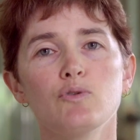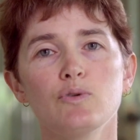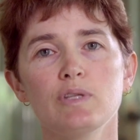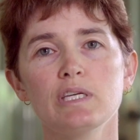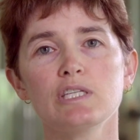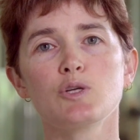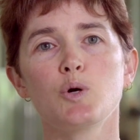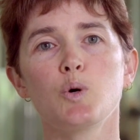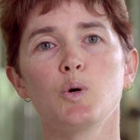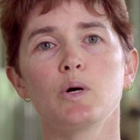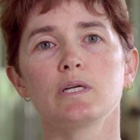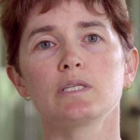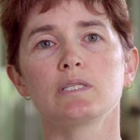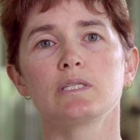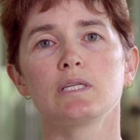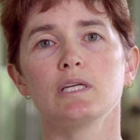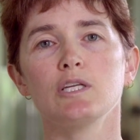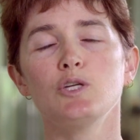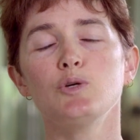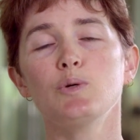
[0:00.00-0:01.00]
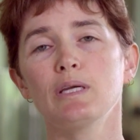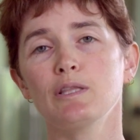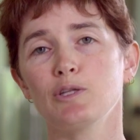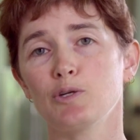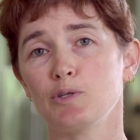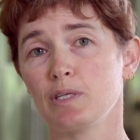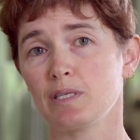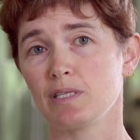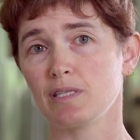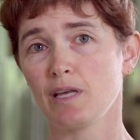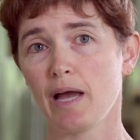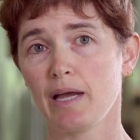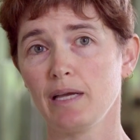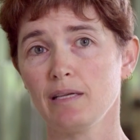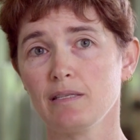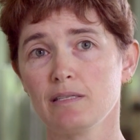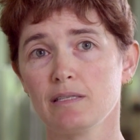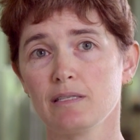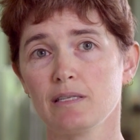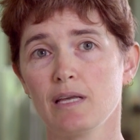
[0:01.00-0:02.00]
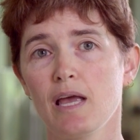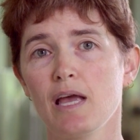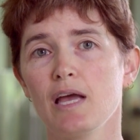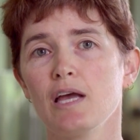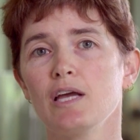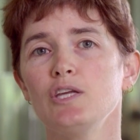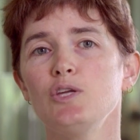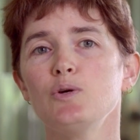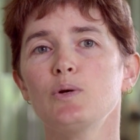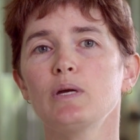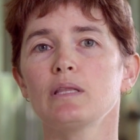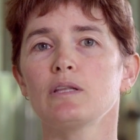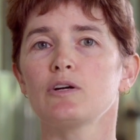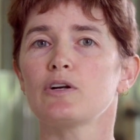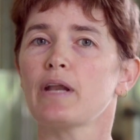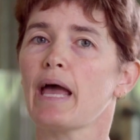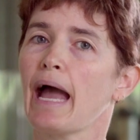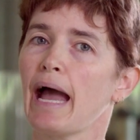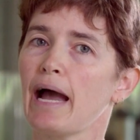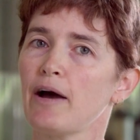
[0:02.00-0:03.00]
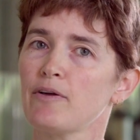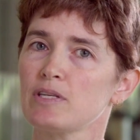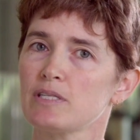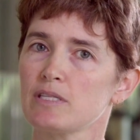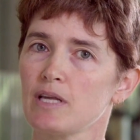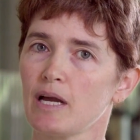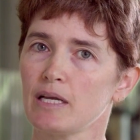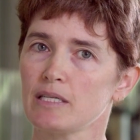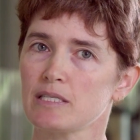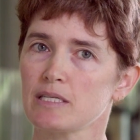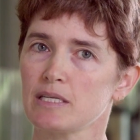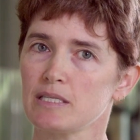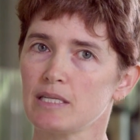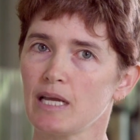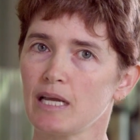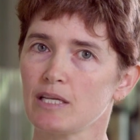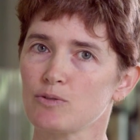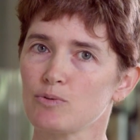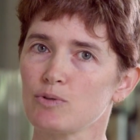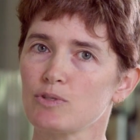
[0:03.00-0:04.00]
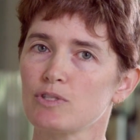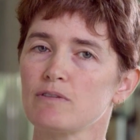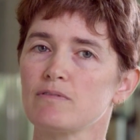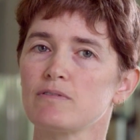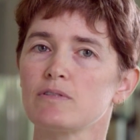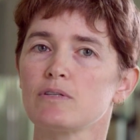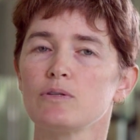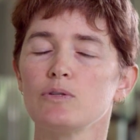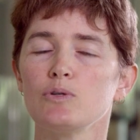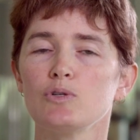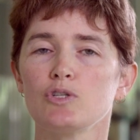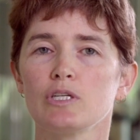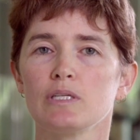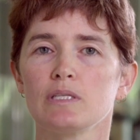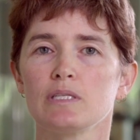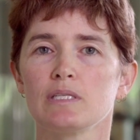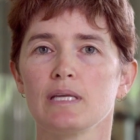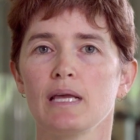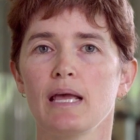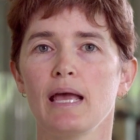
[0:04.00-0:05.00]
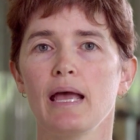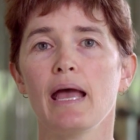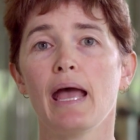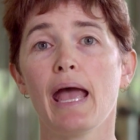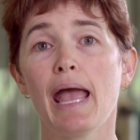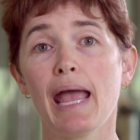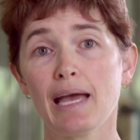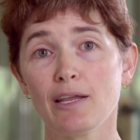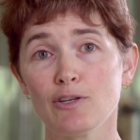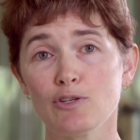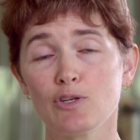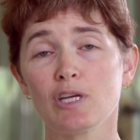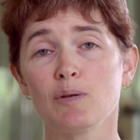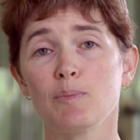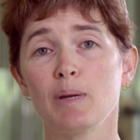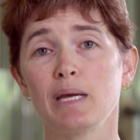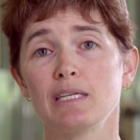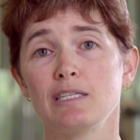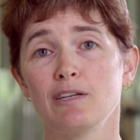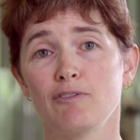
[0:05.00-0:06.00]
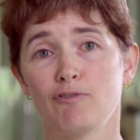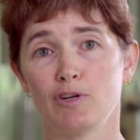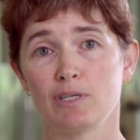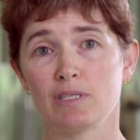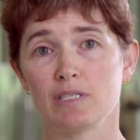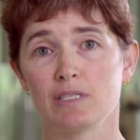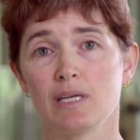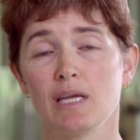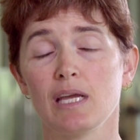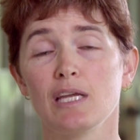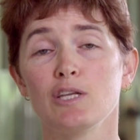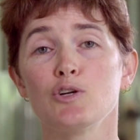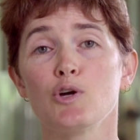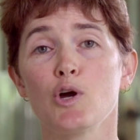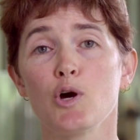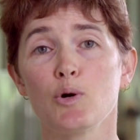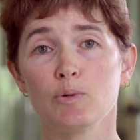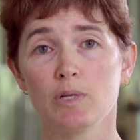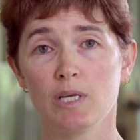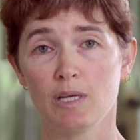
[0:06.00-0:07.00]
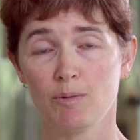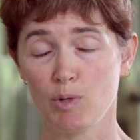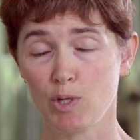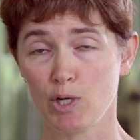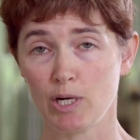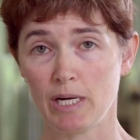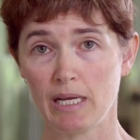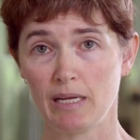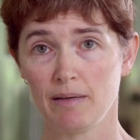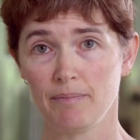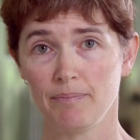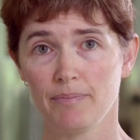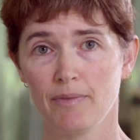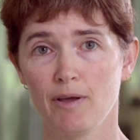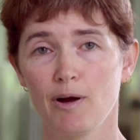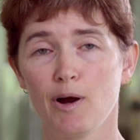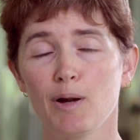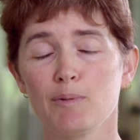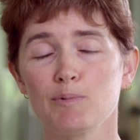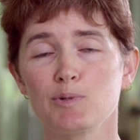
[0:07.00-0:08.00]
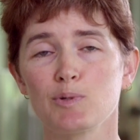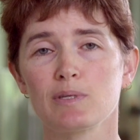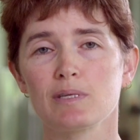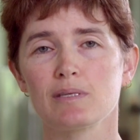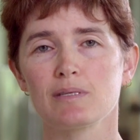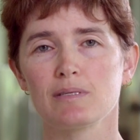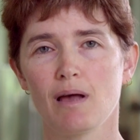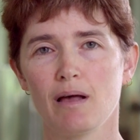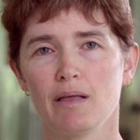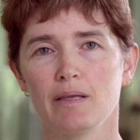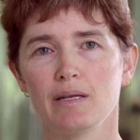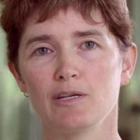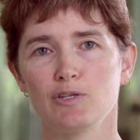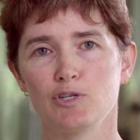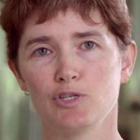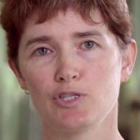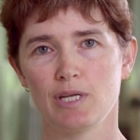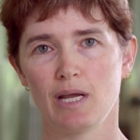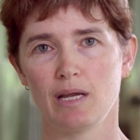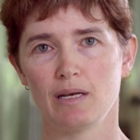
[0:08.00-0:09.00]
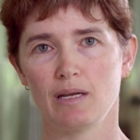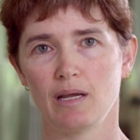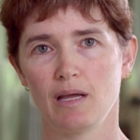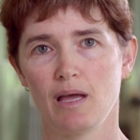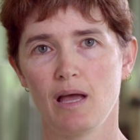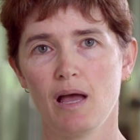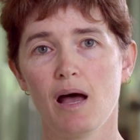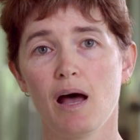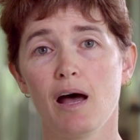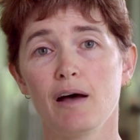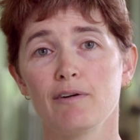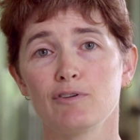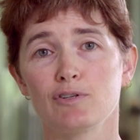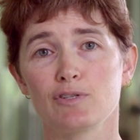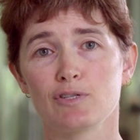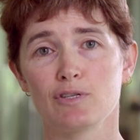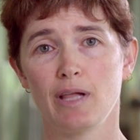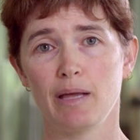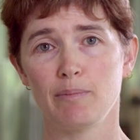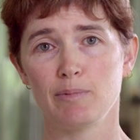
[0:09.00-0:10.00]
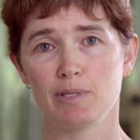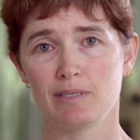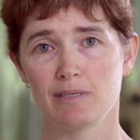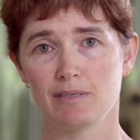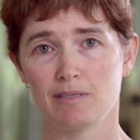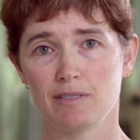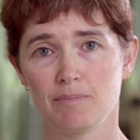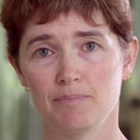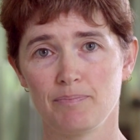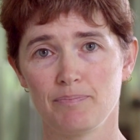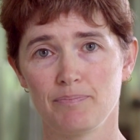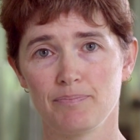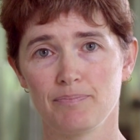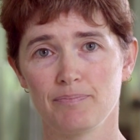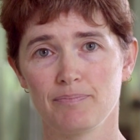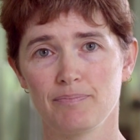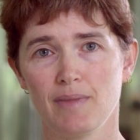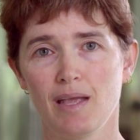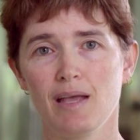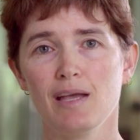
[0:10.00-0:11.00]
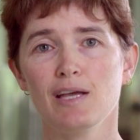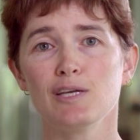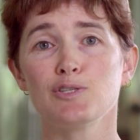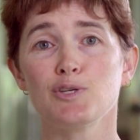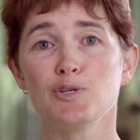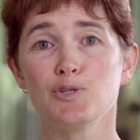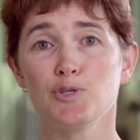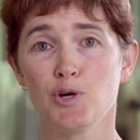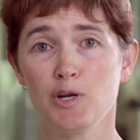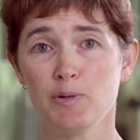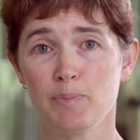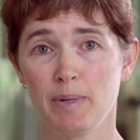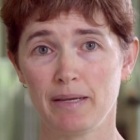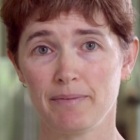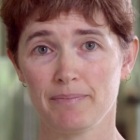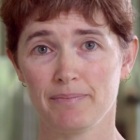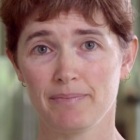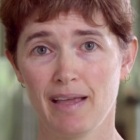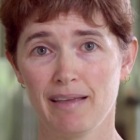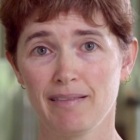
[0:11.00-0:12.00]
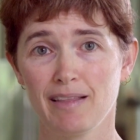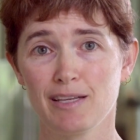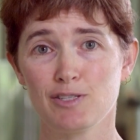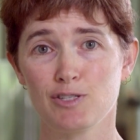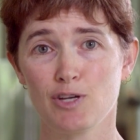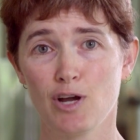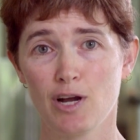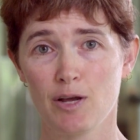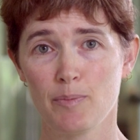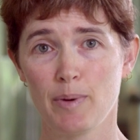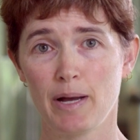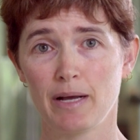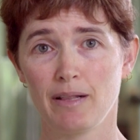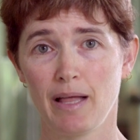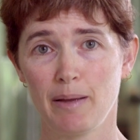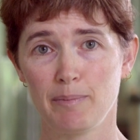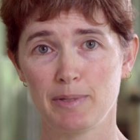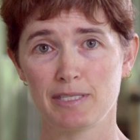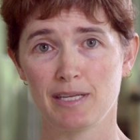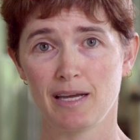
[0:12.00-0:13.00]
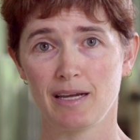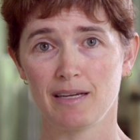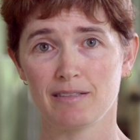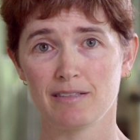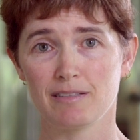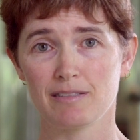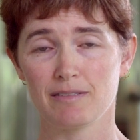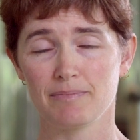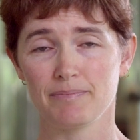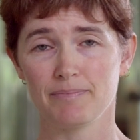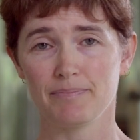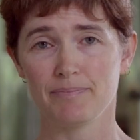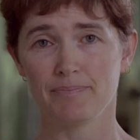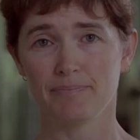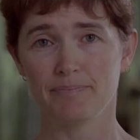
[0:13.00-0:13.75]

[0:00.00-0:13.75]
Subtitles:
Through this course, you can learn the science, you can learn how the science contains roots of solutions, and you can make a difference in your own community, armed with a solid understanding of Earth's climate system. So join me, and let's talk about climate science.